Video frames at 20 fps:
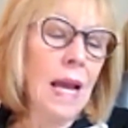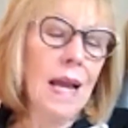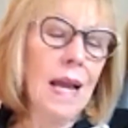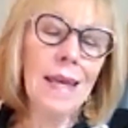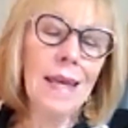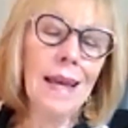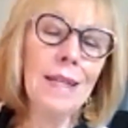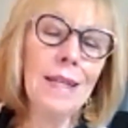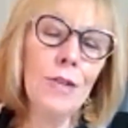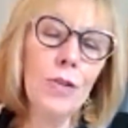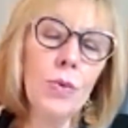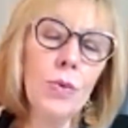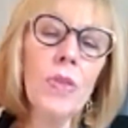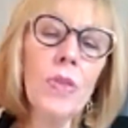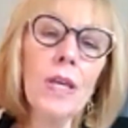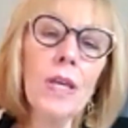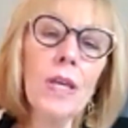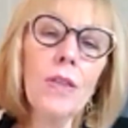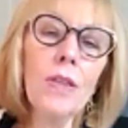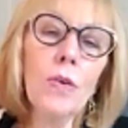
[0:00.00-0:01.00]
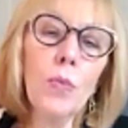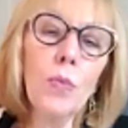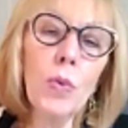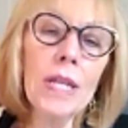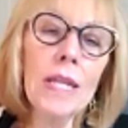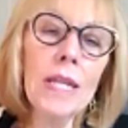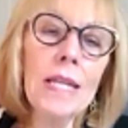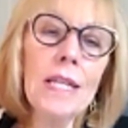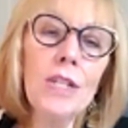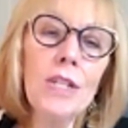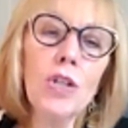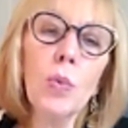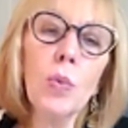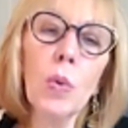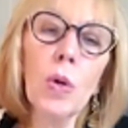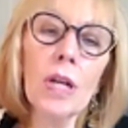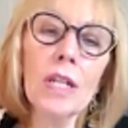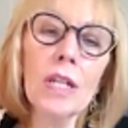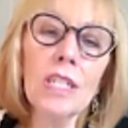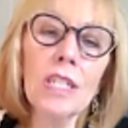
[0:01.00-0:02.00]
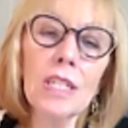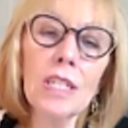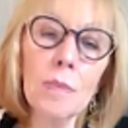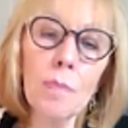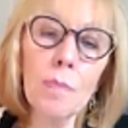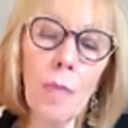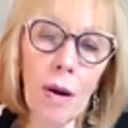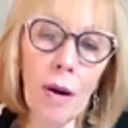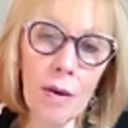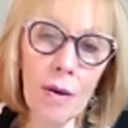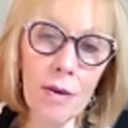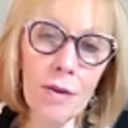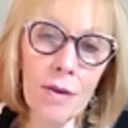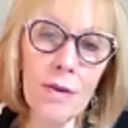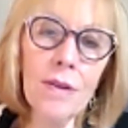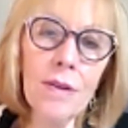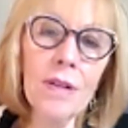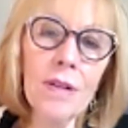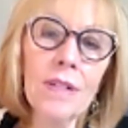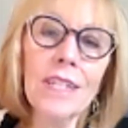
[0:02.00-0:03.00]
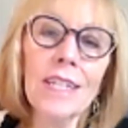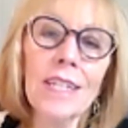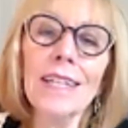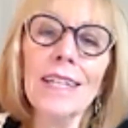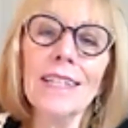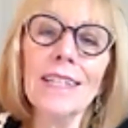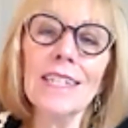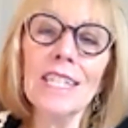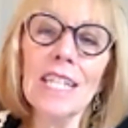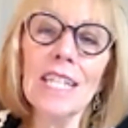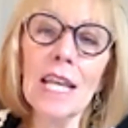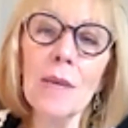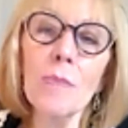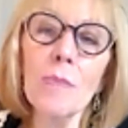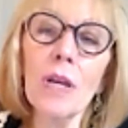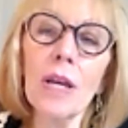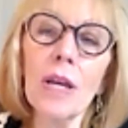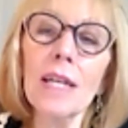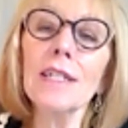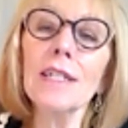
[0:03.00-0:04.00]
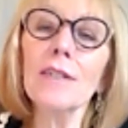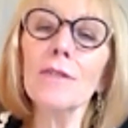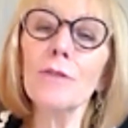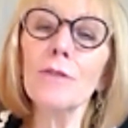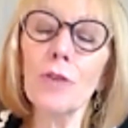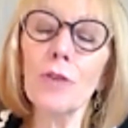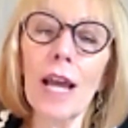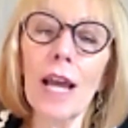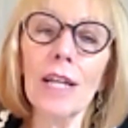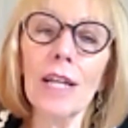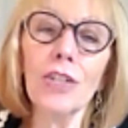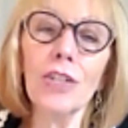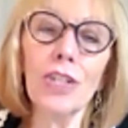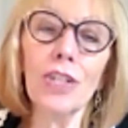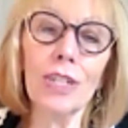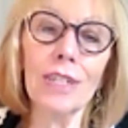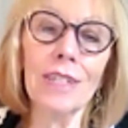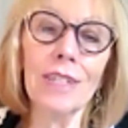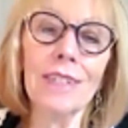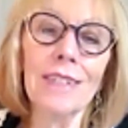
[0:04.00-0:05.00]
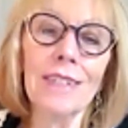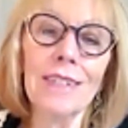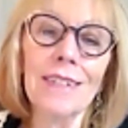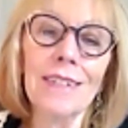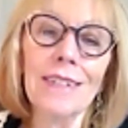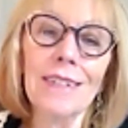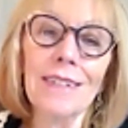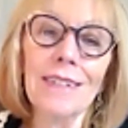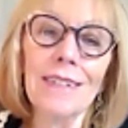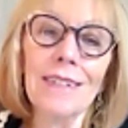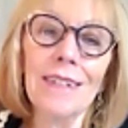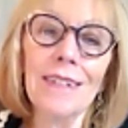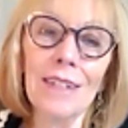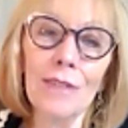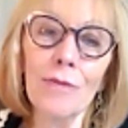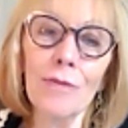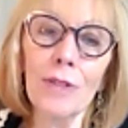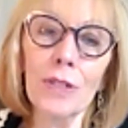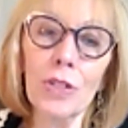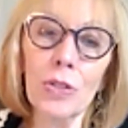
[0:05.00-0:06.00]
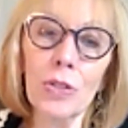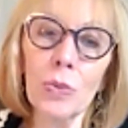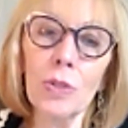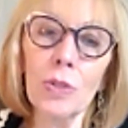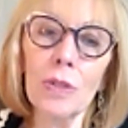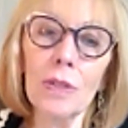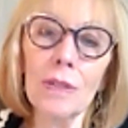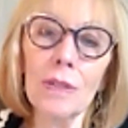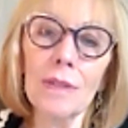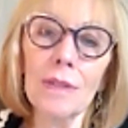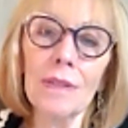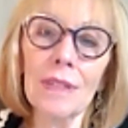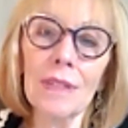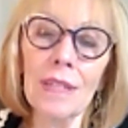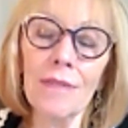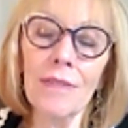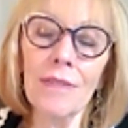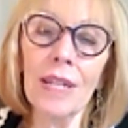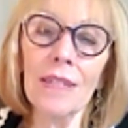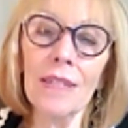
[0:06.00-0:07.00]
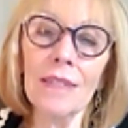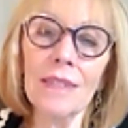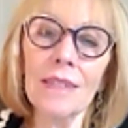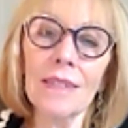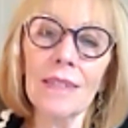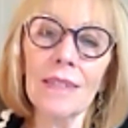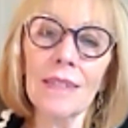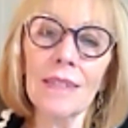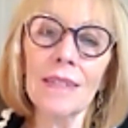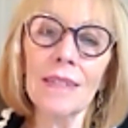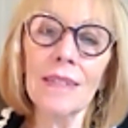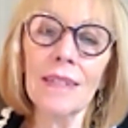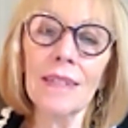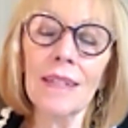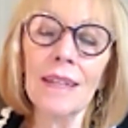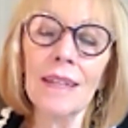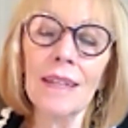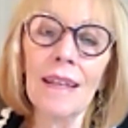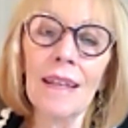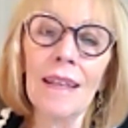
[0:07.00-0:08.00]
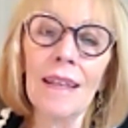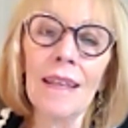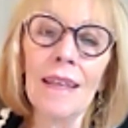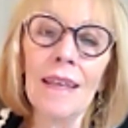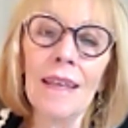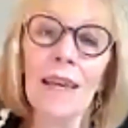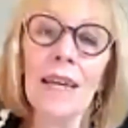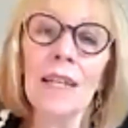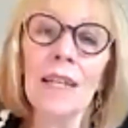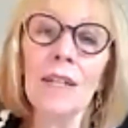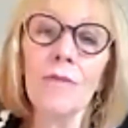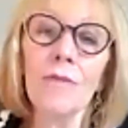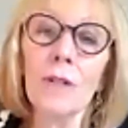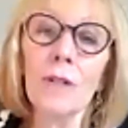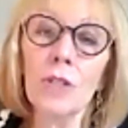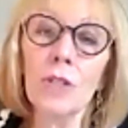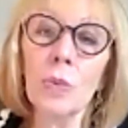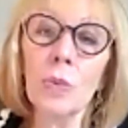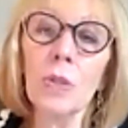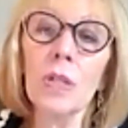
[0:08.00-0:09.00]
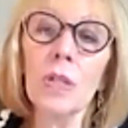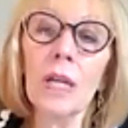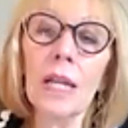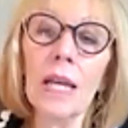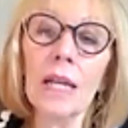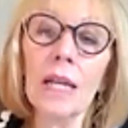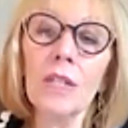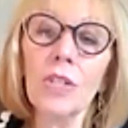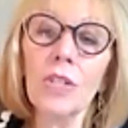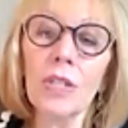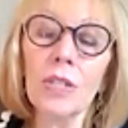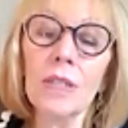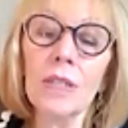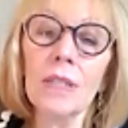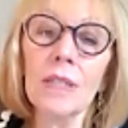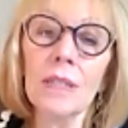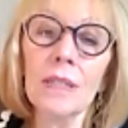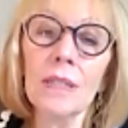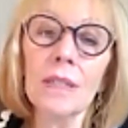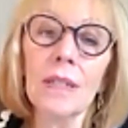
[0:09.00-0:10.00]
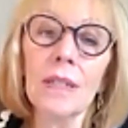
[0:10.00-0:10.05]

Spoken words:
I do think that we need to work smarter to get the same kind of traction in virtual events and in virtual connections.